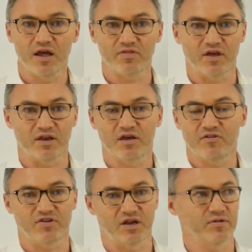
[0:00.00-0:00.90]
that
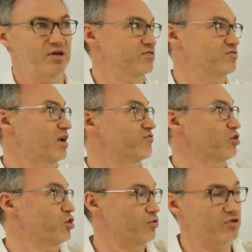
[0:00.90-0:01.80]
Fidelity doesn't have to
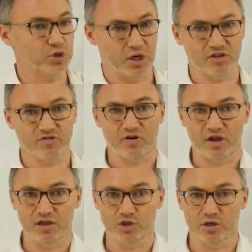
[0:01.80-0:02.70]
go to the transfer
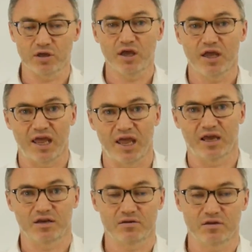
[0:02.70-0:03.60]
agent
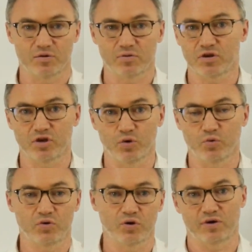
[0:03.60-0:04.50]
and, you know,
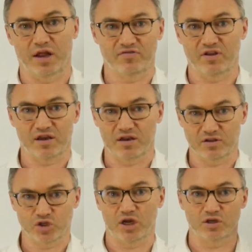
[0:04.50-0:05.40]
go to NASDAQ and
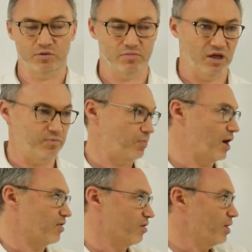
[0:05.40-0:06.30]
exchange and
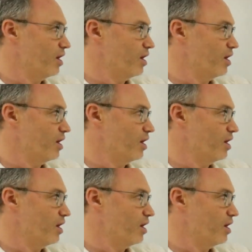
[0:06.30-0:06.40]
buy them.